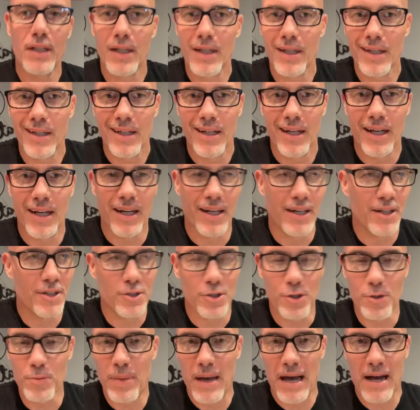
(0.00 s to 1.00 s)
uh,
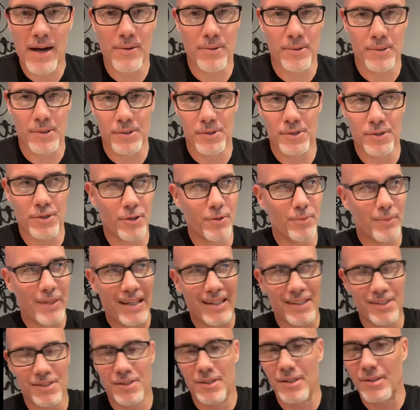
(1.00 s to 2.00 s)
you power the show,
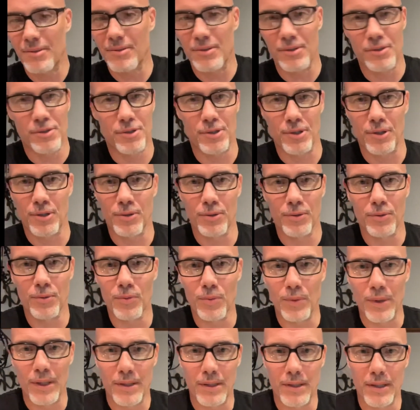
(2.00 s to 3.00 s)
man. Share the show
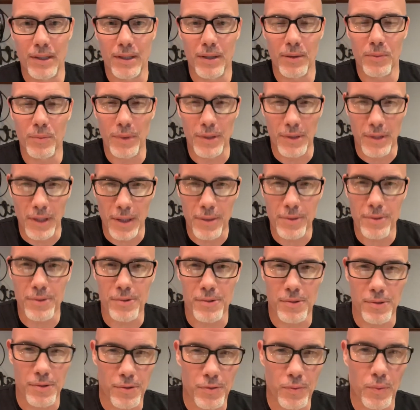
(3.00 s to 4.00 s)
with uh, with
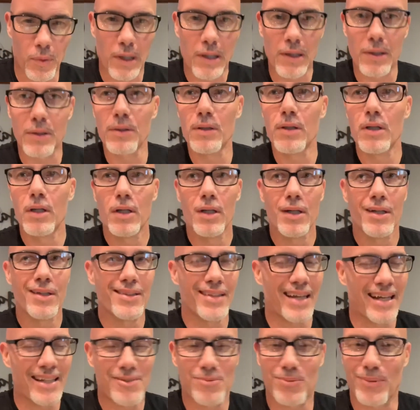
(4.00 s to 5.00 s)
others as well.
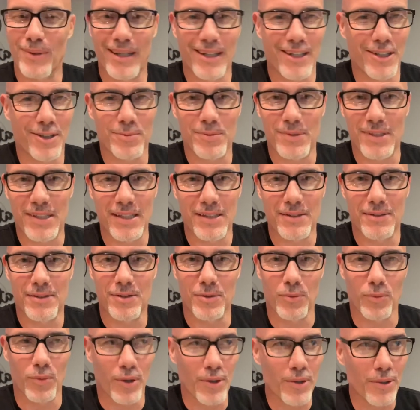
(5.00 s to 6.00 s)
That's what helps gets the
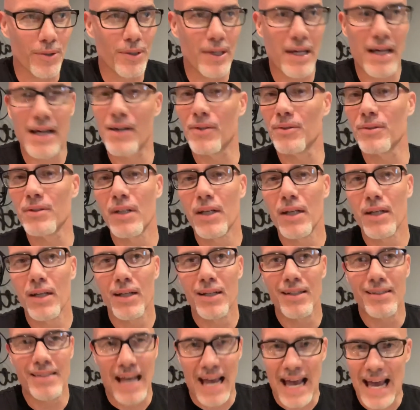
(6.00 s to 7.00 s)
word out
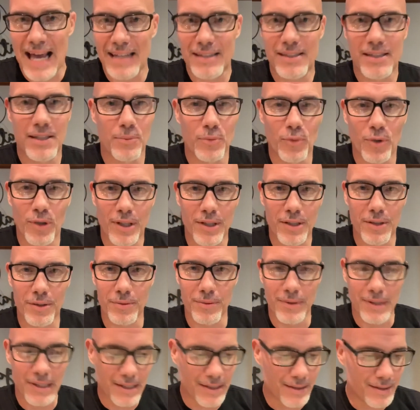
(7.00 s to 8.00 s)
tag someone who
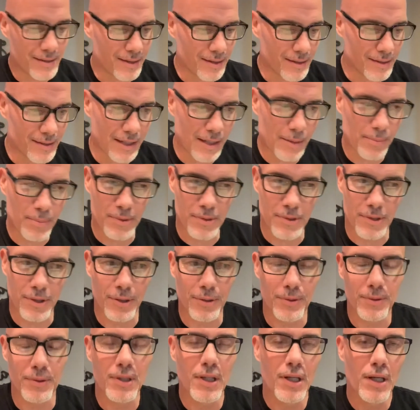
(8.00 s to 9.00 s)
needs this
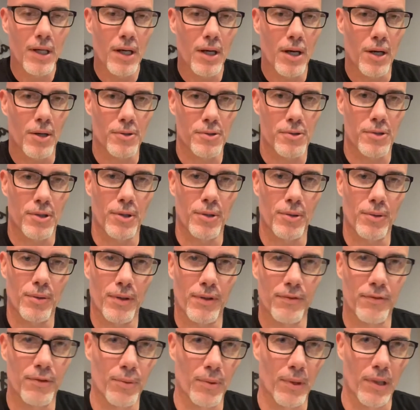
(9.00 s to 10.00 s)
episode. Also,
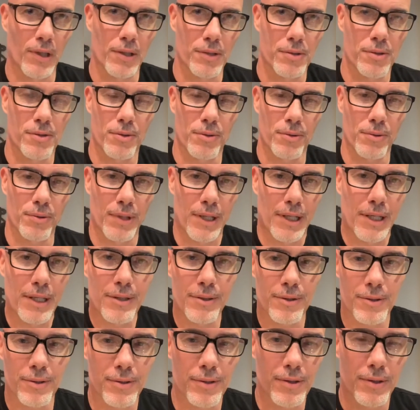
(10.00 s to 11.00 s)
if you want to listen through your
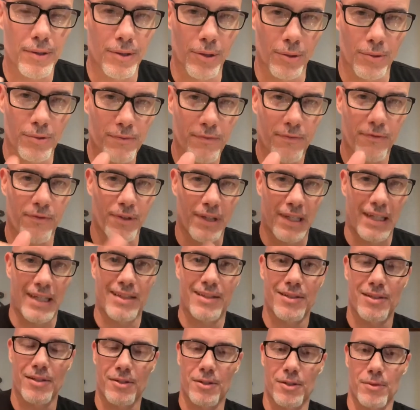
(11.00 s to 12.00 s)
ears, don't forget
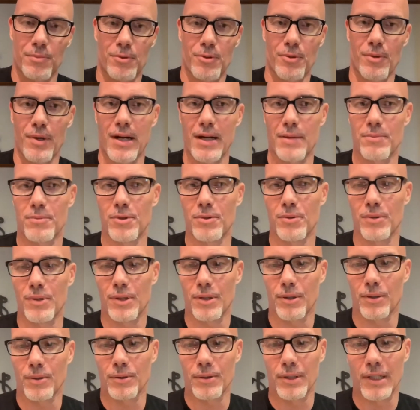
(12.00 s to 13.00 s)
to subscribe to it
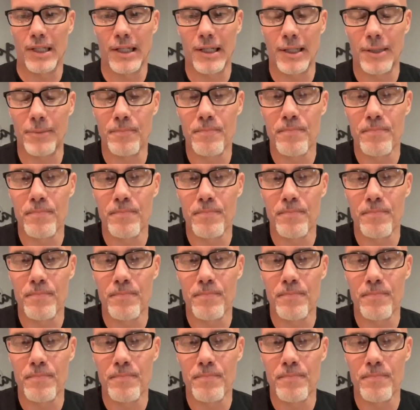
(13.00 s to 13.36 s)
on um,